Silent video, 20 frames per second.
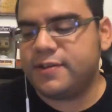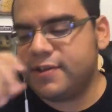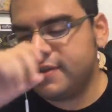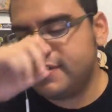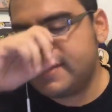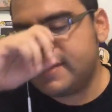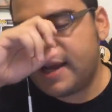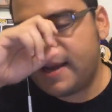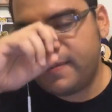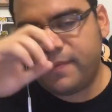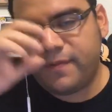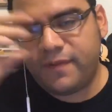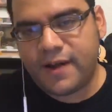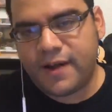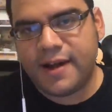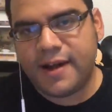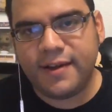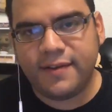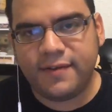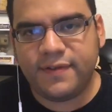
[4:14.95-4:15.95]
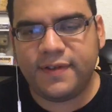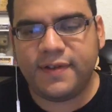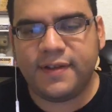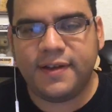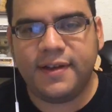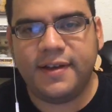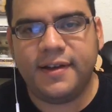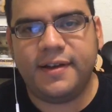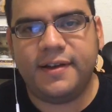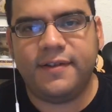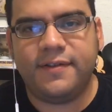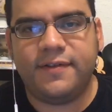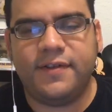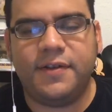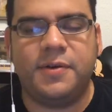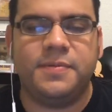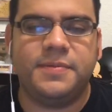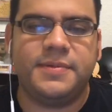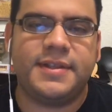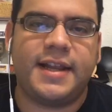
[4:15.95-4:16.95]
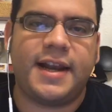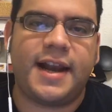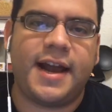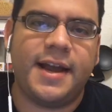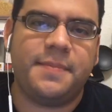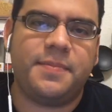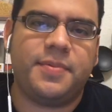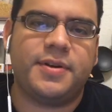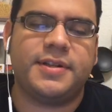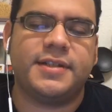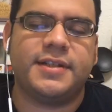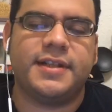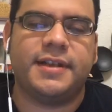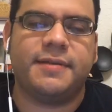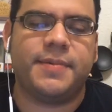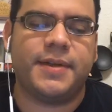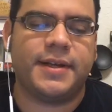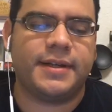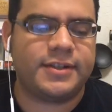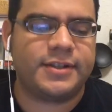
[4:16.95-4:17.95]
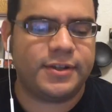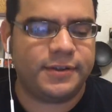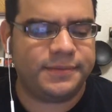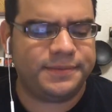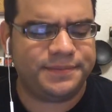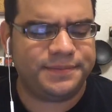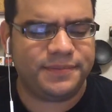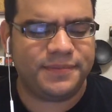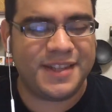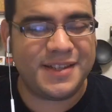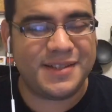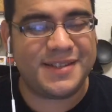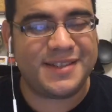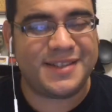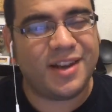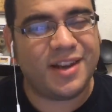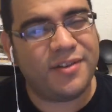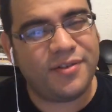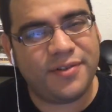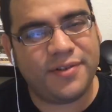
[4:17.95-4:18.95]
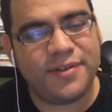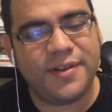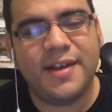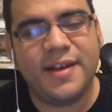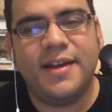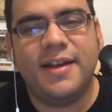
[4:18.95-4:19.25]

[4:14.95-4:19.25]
So the top 5 films that I personally have picked. So this is tough.